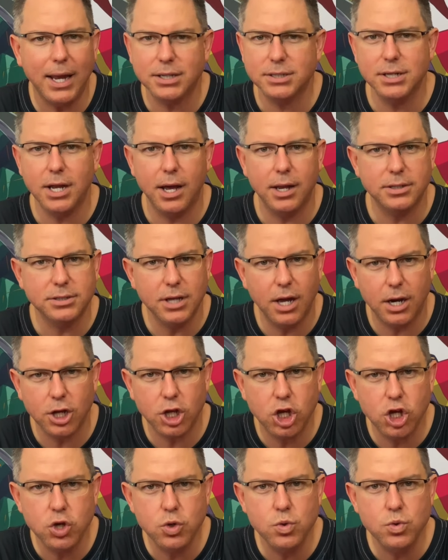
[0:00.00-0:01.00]
It's not a
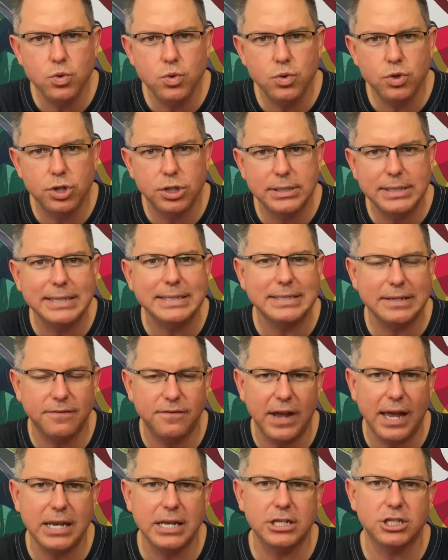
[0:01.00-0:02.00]
huge
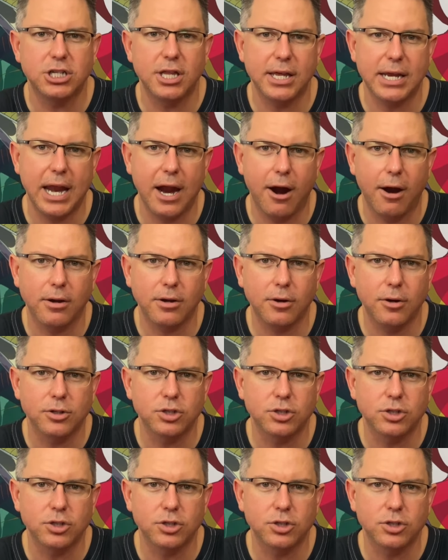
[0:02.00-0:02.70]
disadvantage to the character.